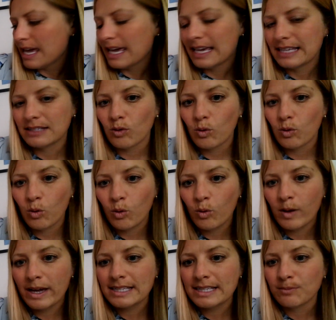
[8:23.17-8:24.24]
is
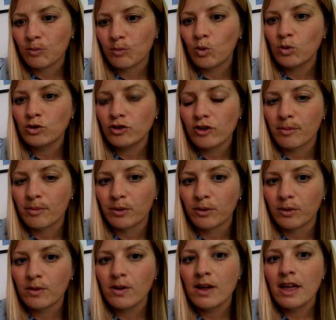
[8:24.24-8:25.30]
always more
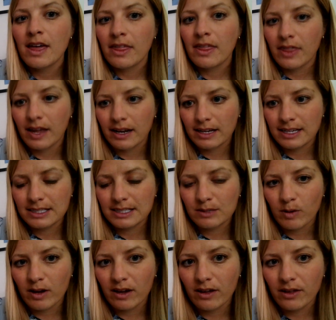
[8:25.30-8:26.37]
trouble than it's
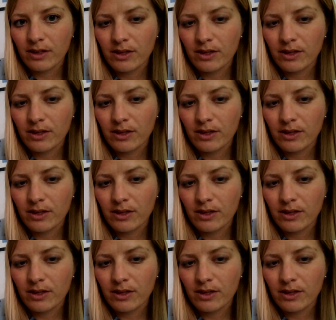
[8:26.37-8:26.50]
worth.